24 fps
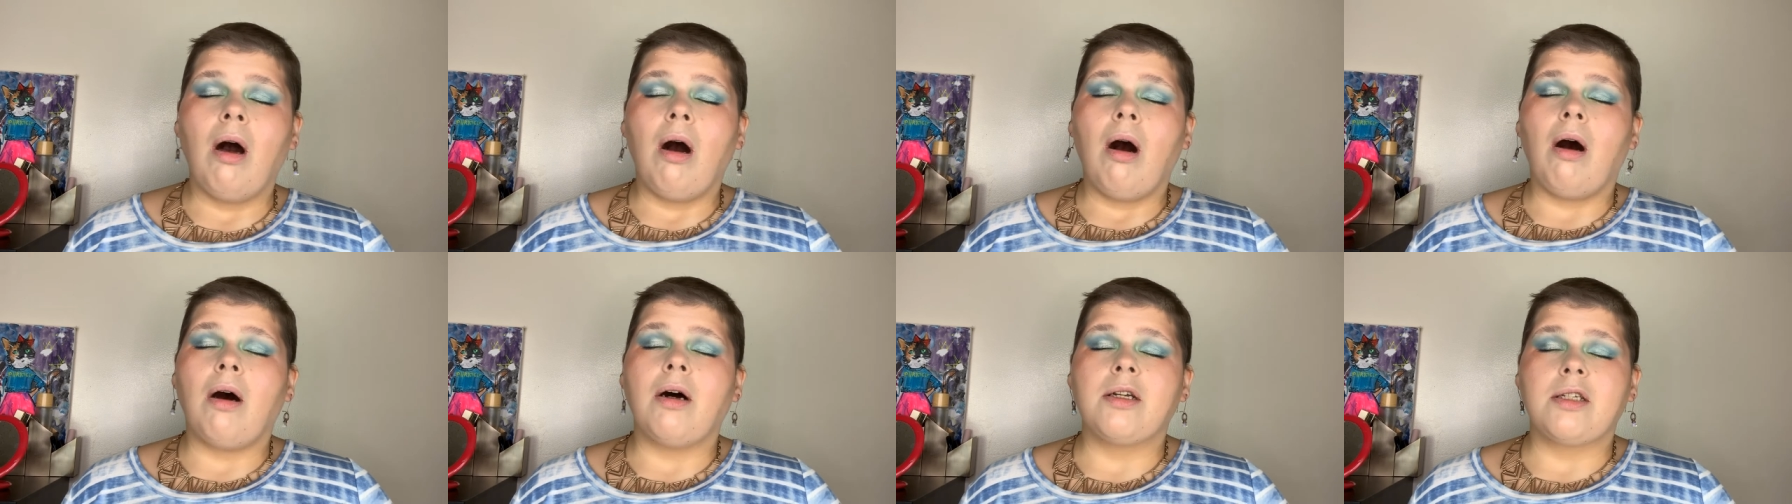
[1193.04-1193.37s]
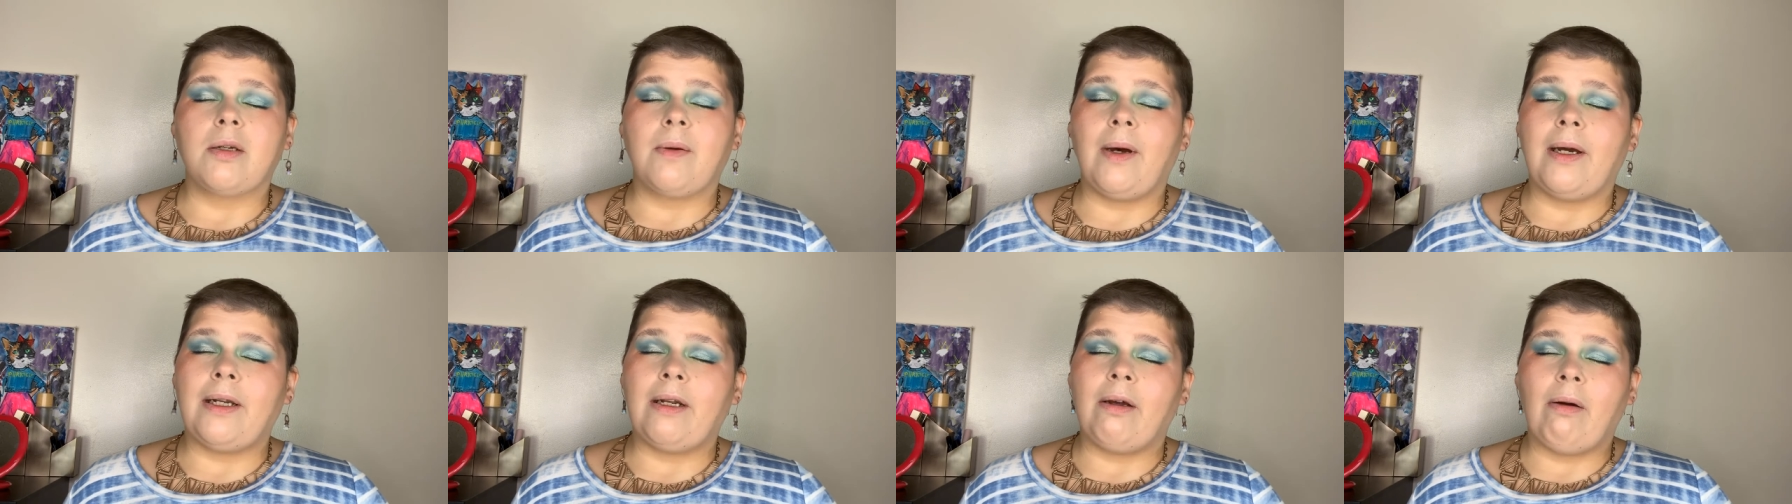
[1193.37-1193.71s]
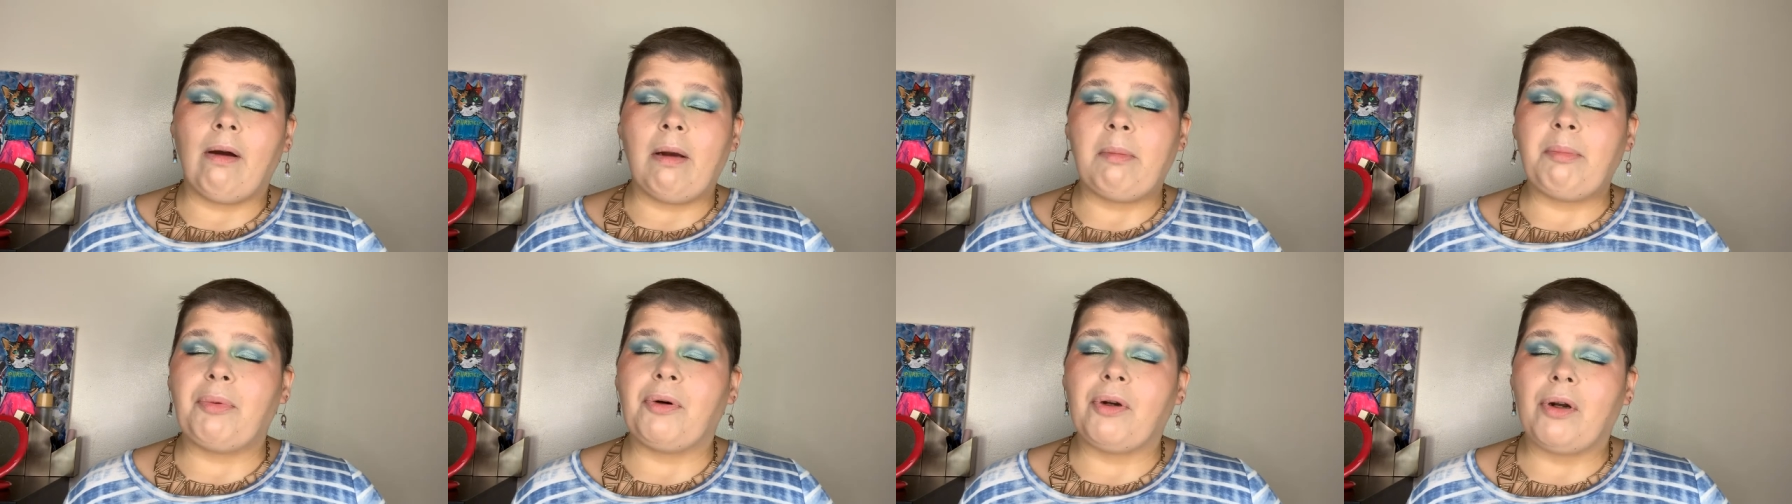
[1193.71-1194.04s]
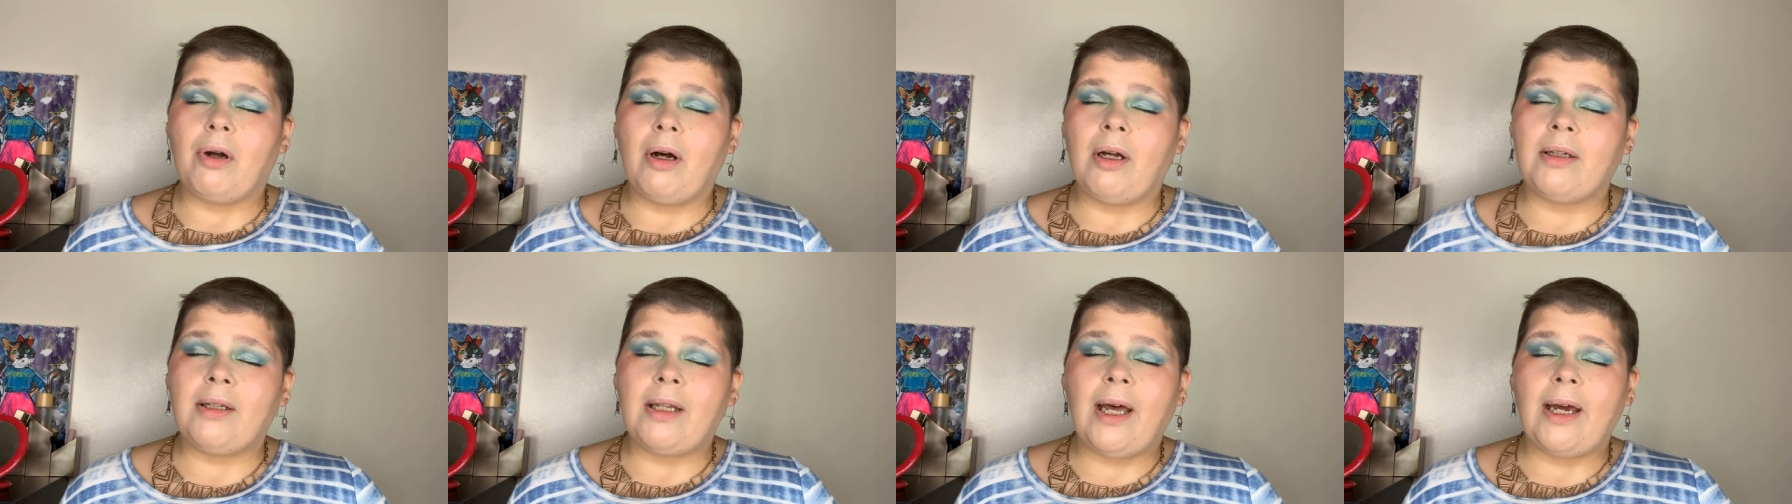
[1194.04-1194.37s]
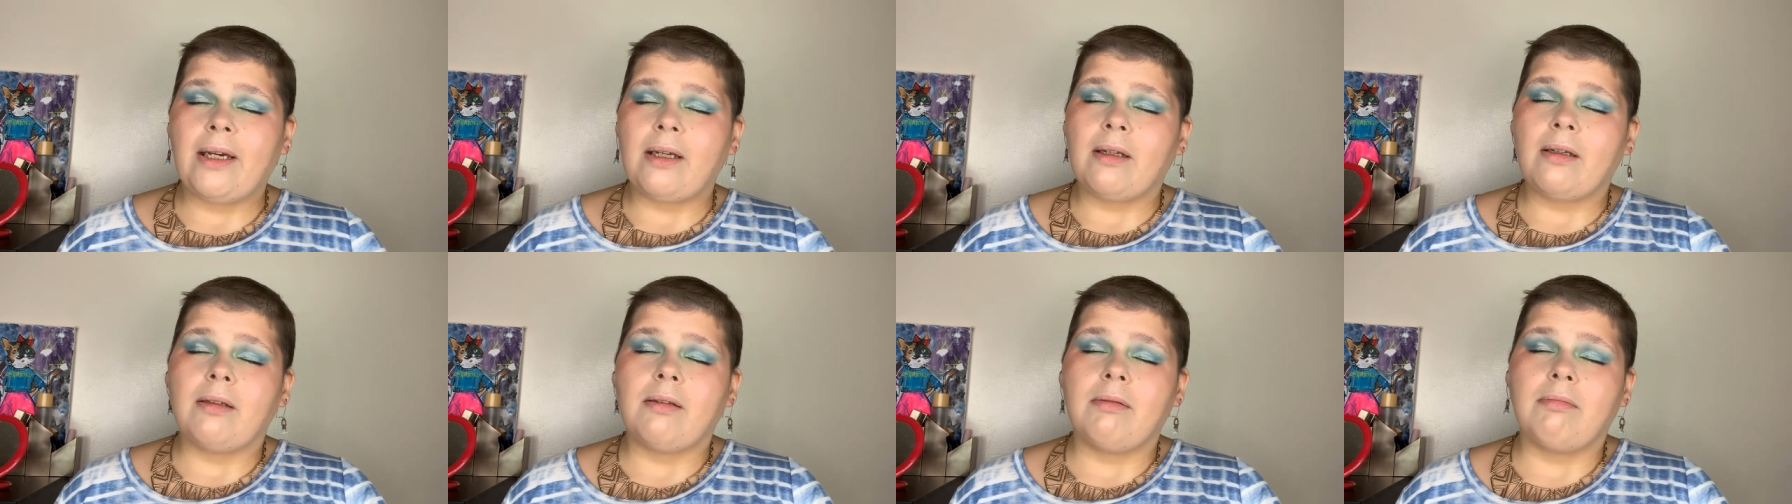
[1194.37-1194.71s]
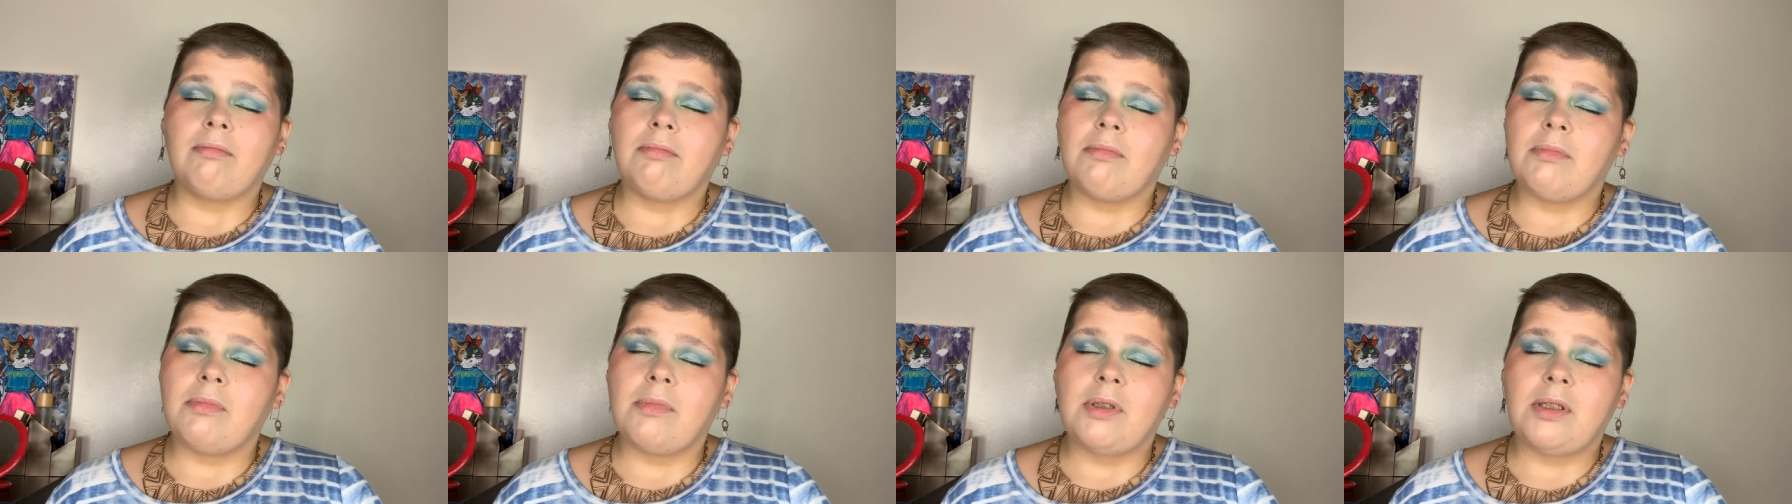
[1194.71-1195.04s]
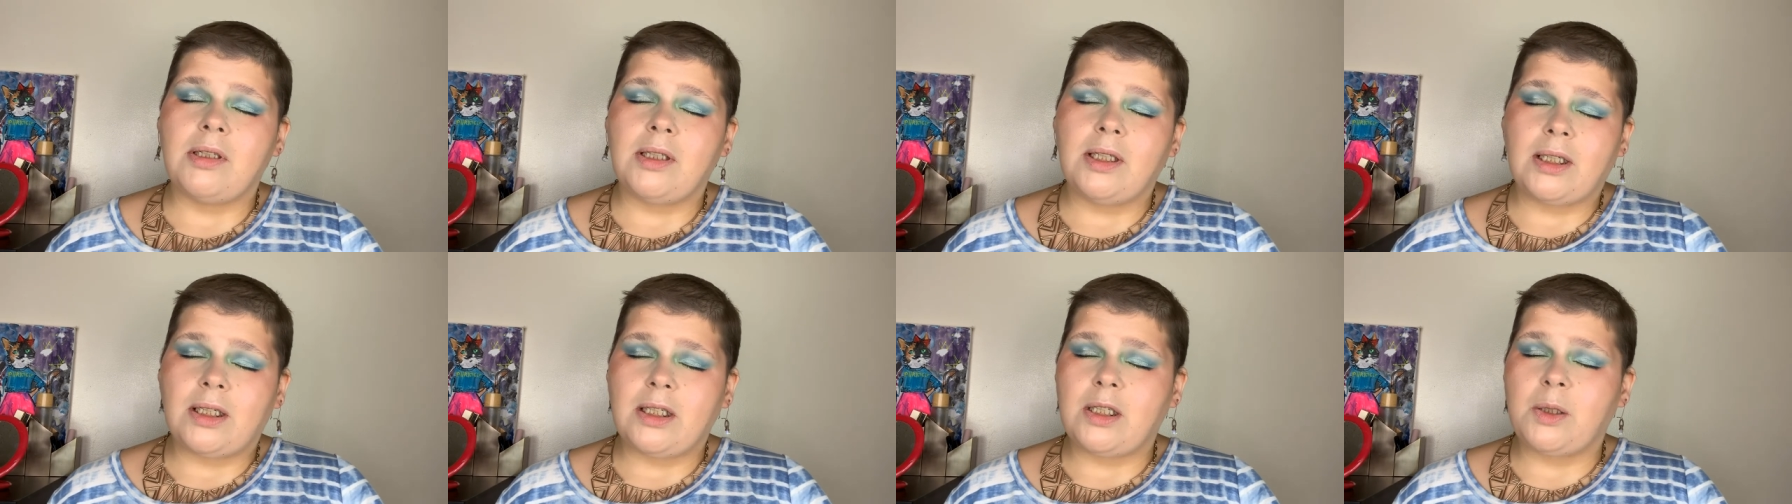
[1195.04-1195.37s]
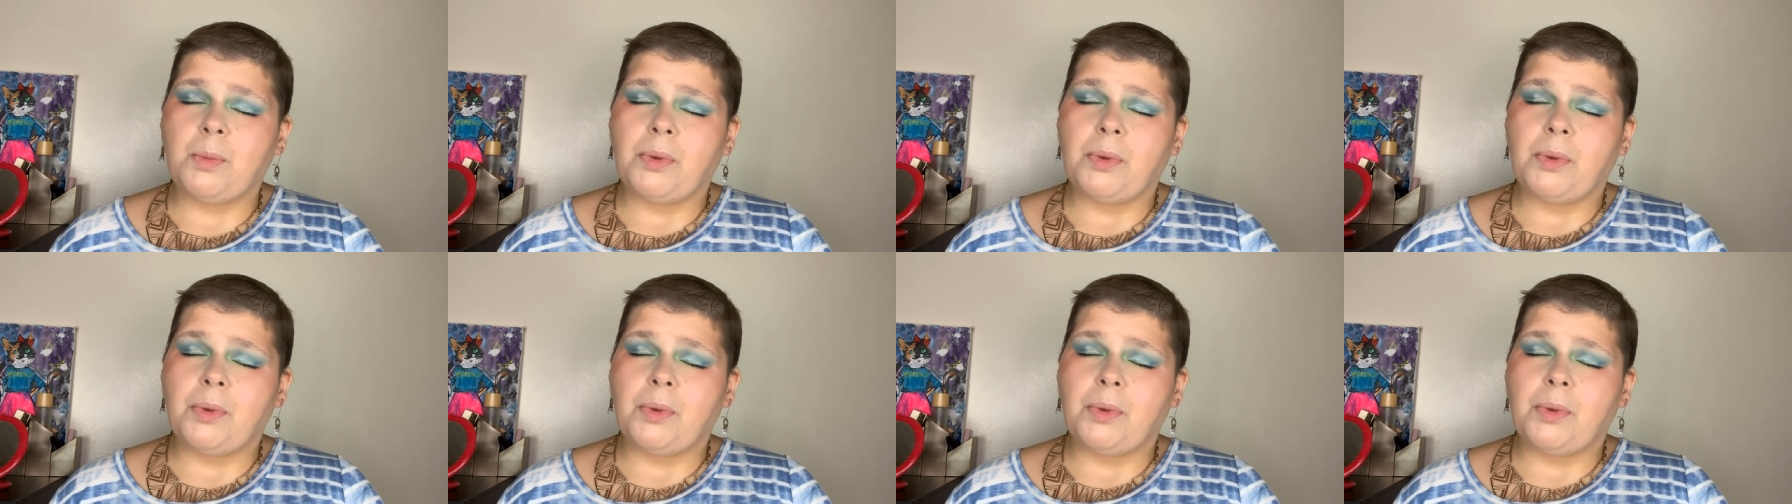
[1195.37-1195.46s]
Also, I know I put on like six